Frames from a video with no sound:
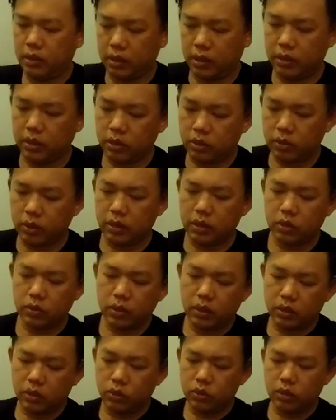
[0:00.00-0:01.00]
This one I
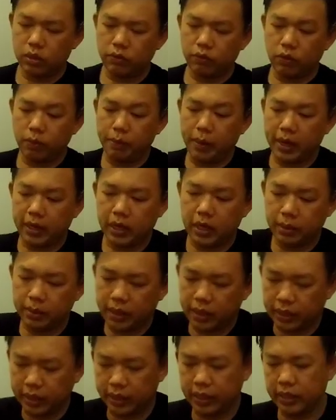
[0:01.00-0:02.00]
use it for backup in
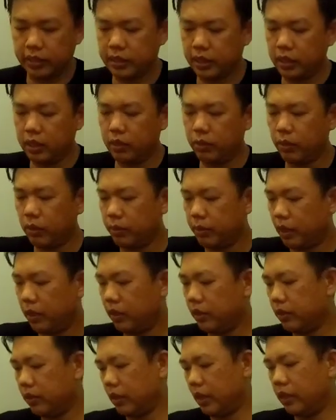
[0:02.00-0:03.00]
case anyone
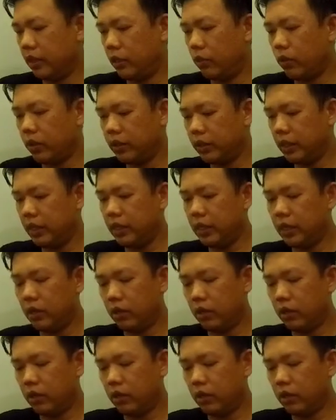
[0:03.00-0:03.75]
need it.